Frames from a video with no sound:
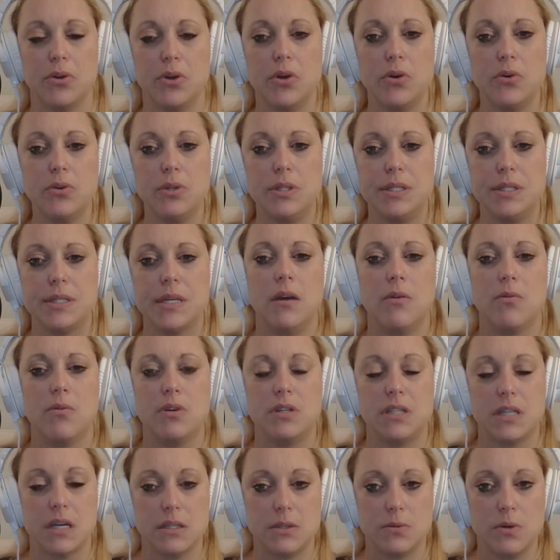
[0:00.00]
use.
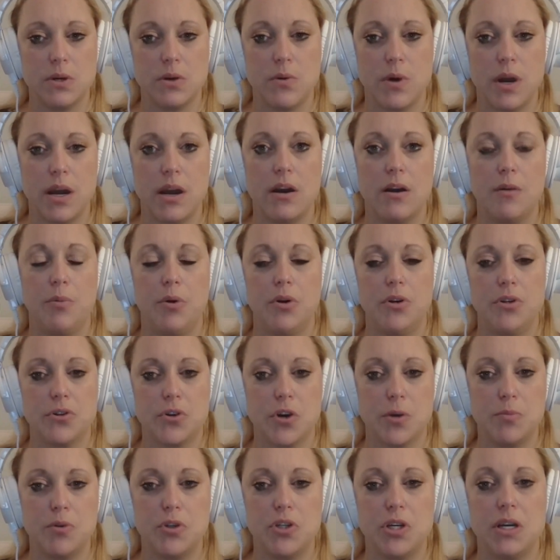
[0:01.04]
It does require a
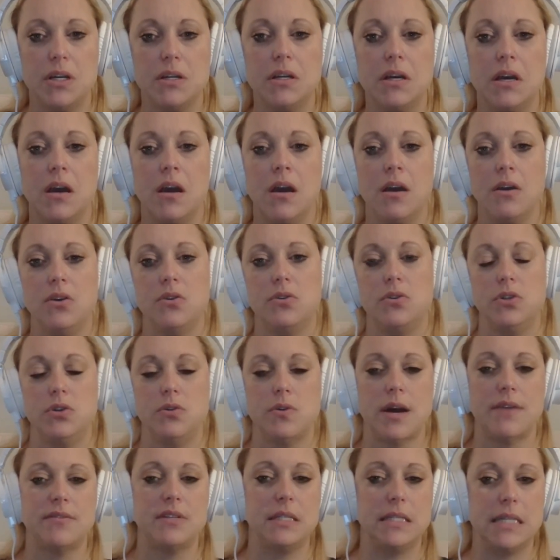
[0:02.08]
prescription. You do
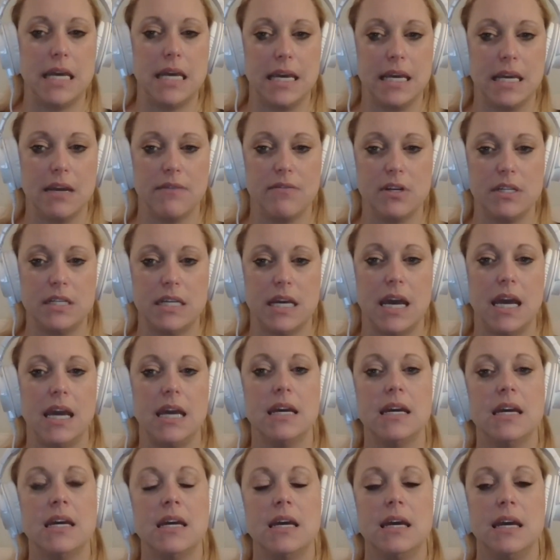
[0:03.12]
have to take it every
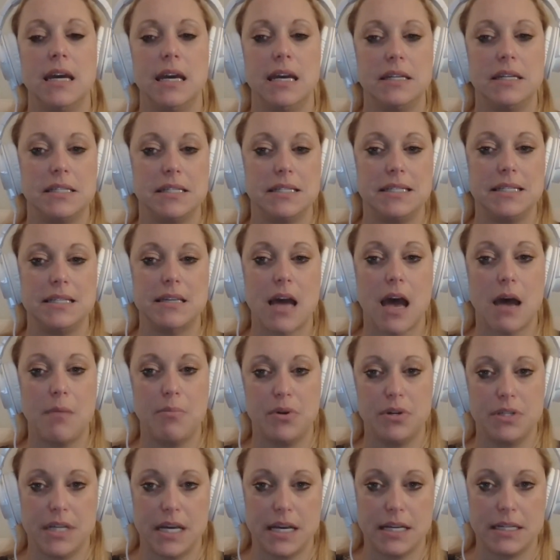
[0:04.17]
day. It does not
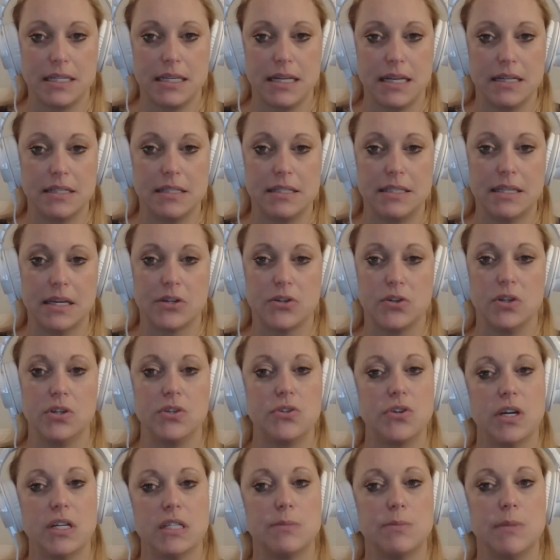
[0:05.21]
protect against sexually
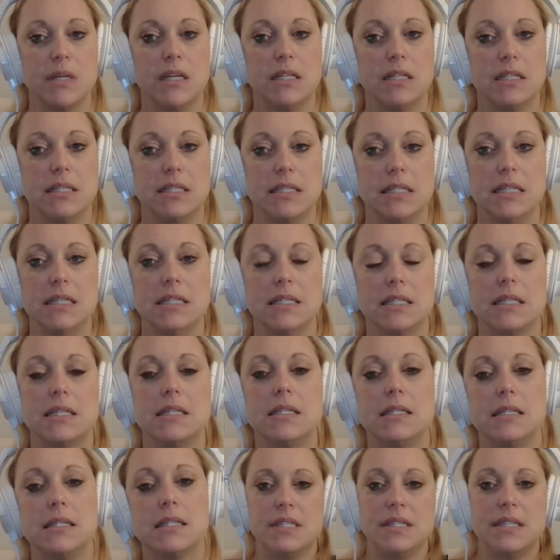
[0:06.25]
transmitted
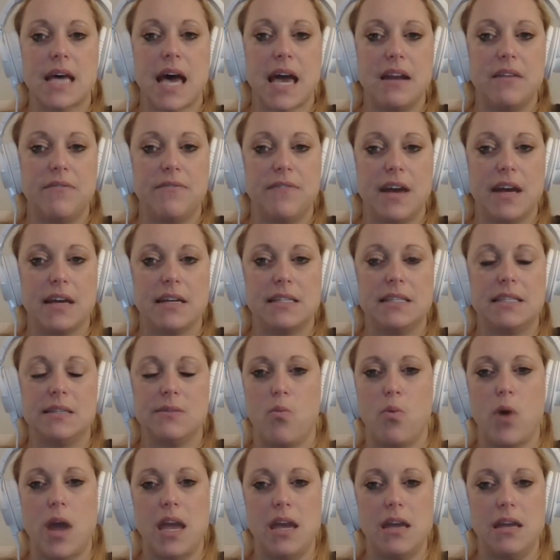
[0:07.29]
diseases. Side effects:
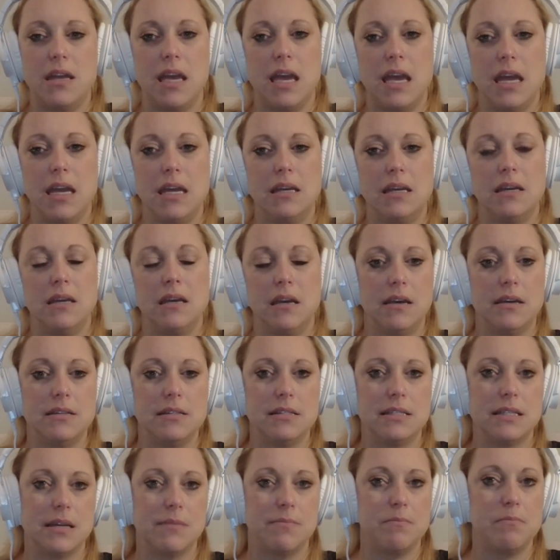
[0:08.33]
weight gain
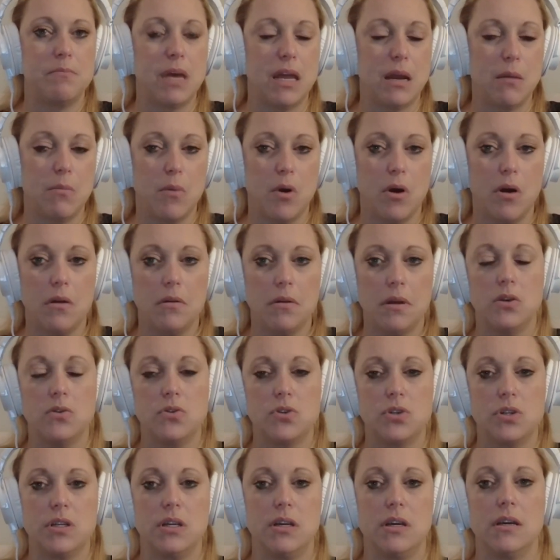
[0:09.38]
is minimal.
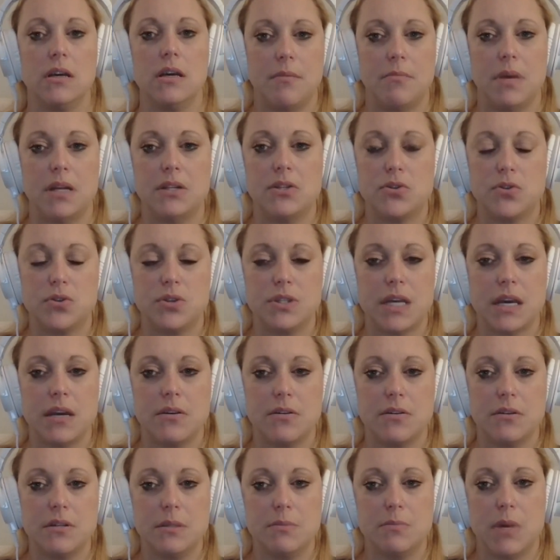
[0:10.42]
Usually, menstrual
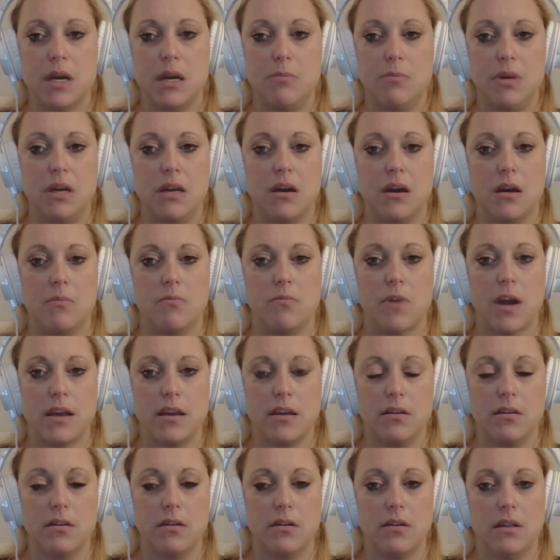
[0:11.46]
cycles might become
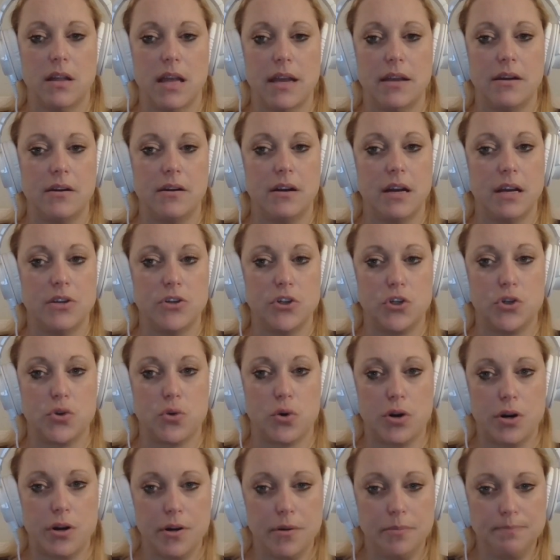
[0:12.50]
regular, lighter, and
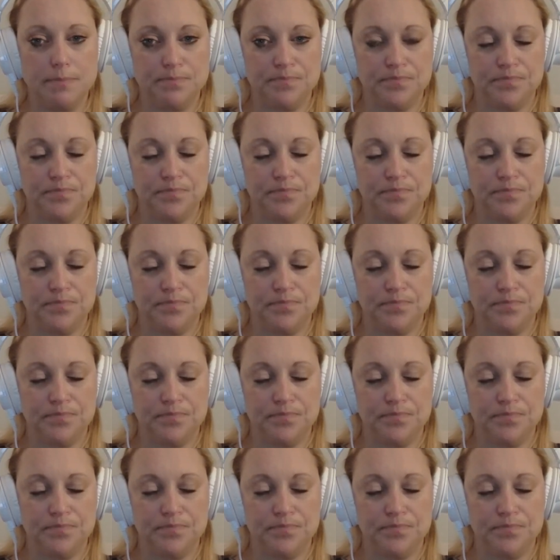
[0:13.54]
shorter.